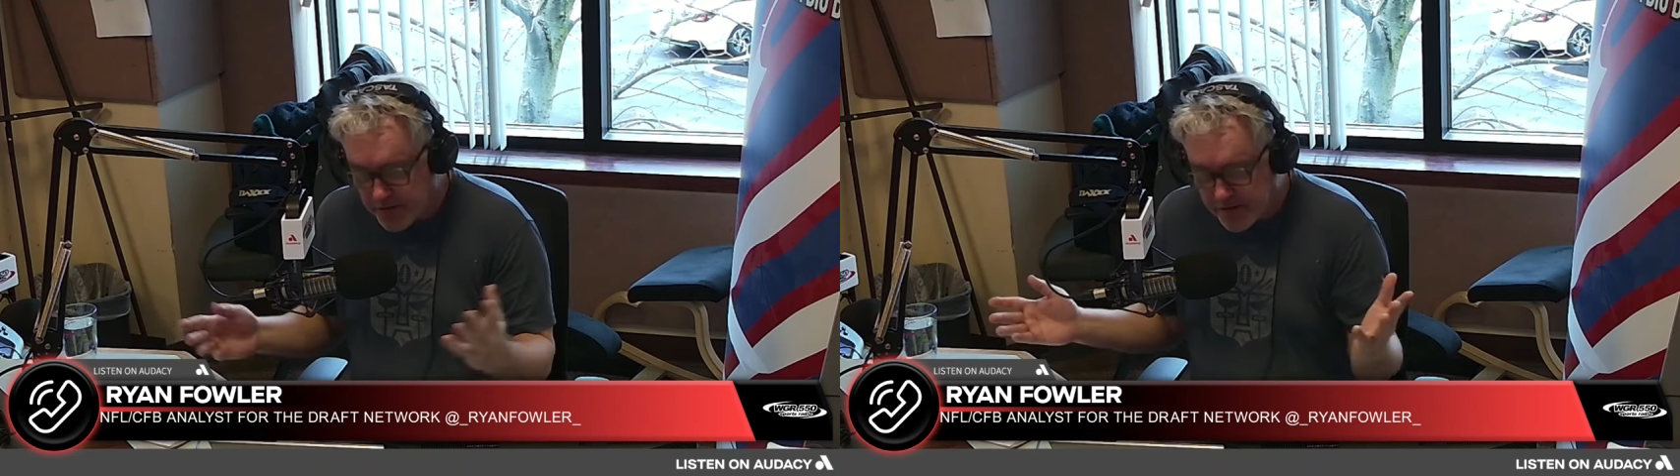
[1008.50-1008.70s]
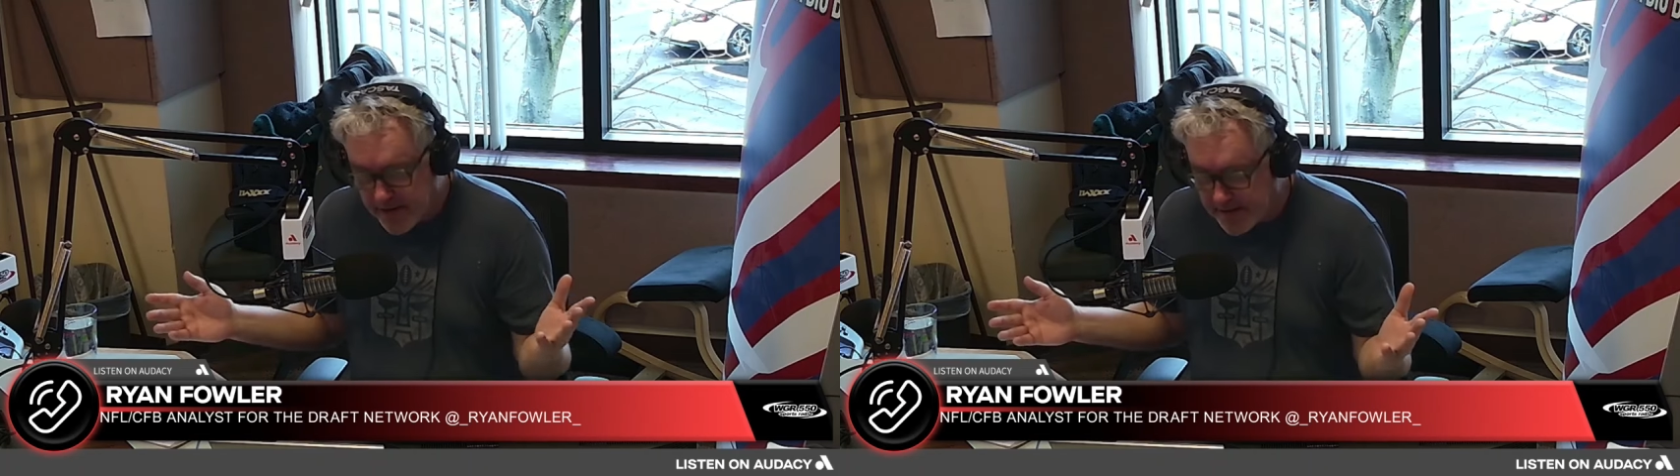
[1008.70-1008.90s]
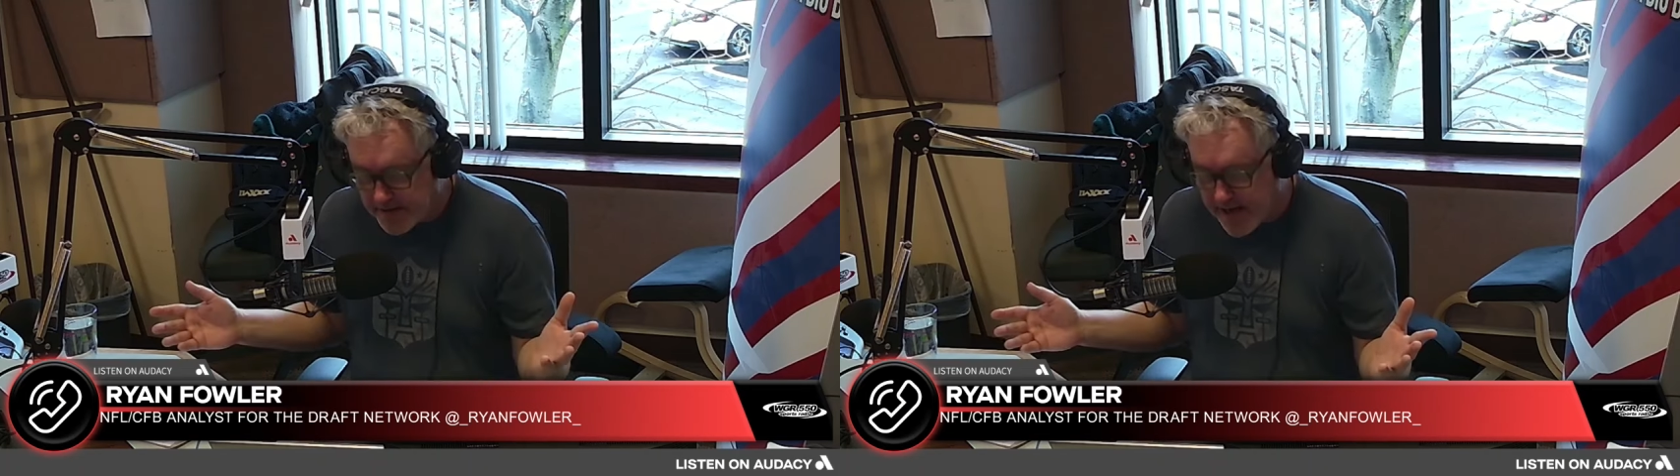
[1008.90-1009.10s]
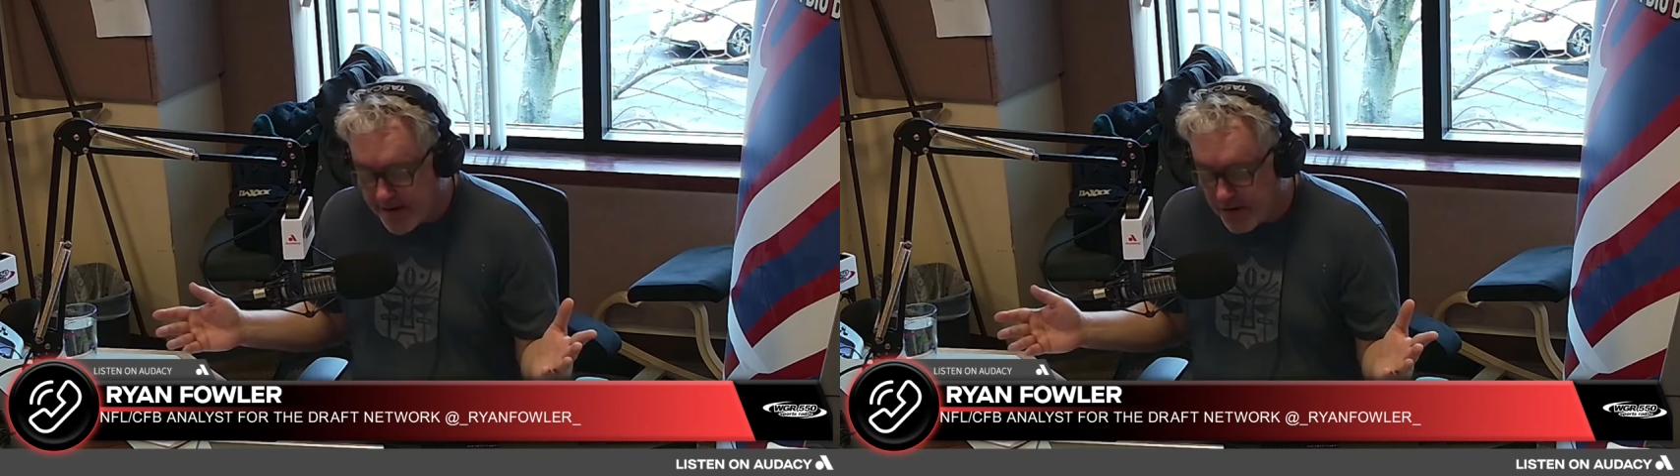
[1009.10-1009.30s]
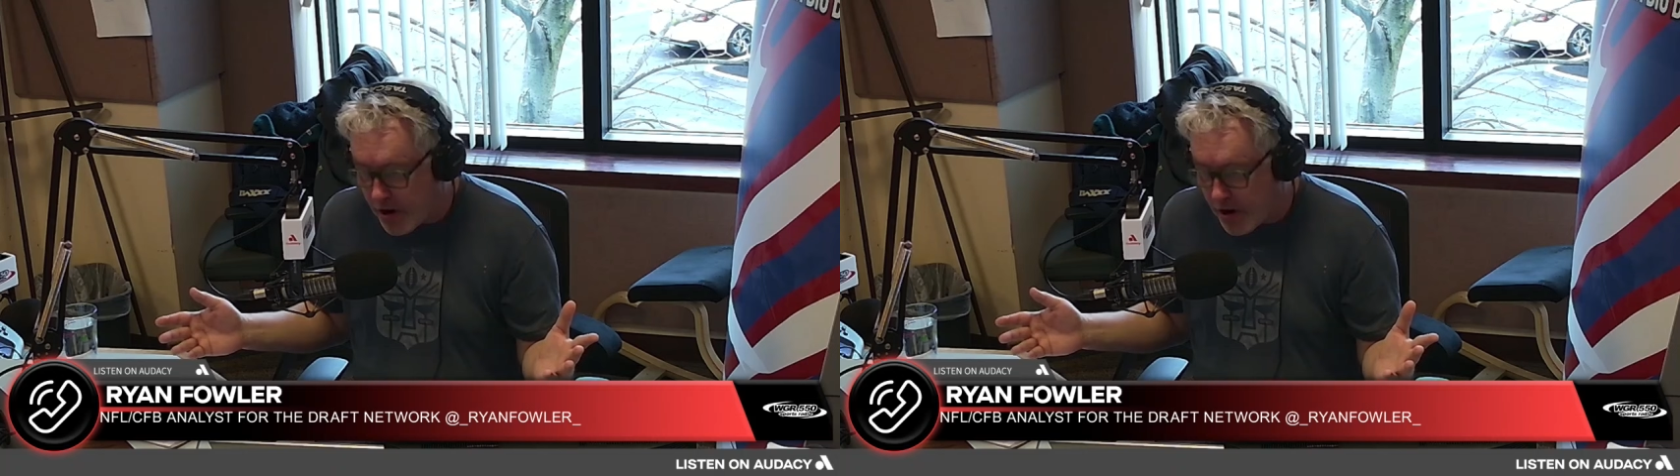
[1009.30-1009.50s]
just like he's got
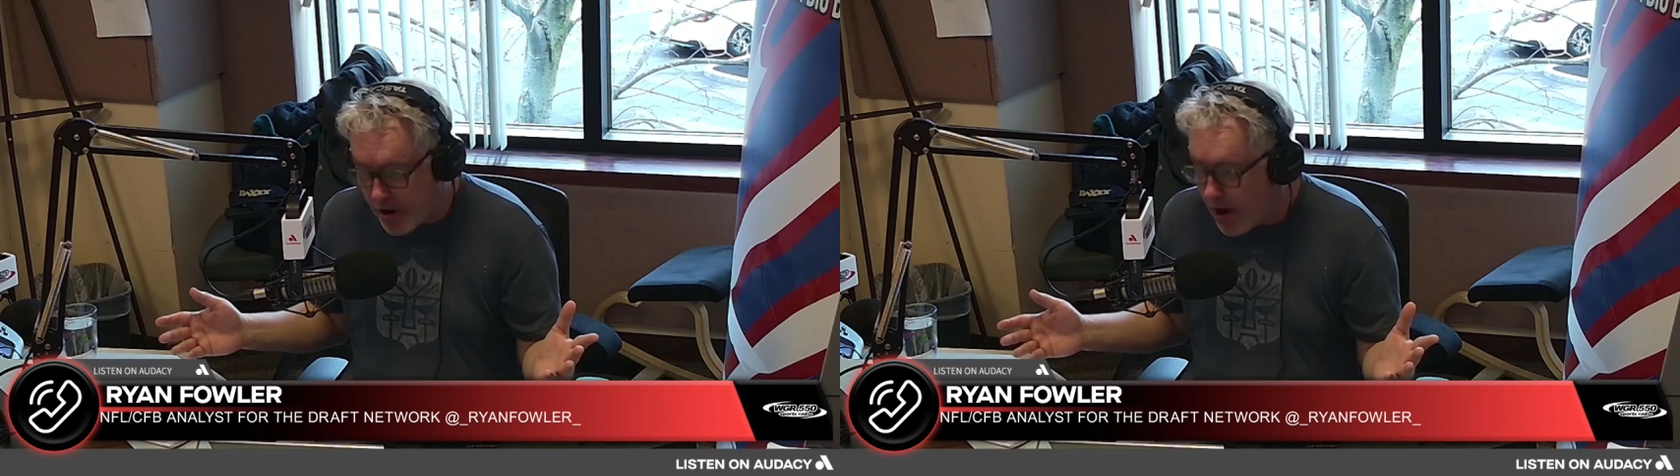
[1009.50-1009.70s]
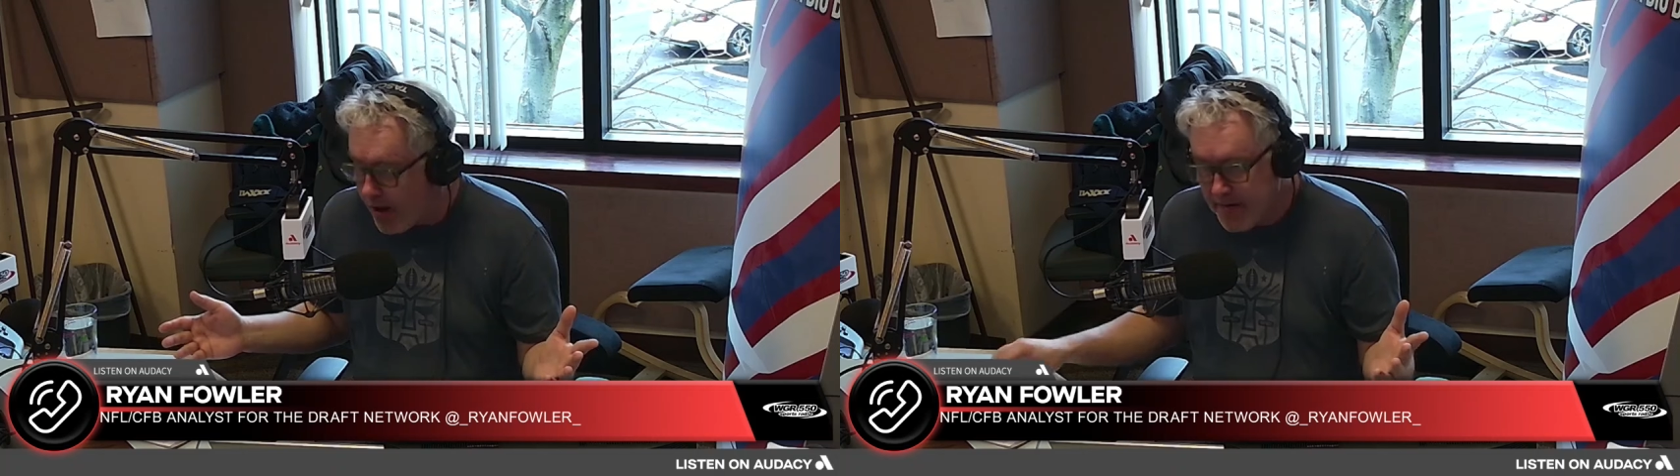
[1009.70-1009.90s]
it all,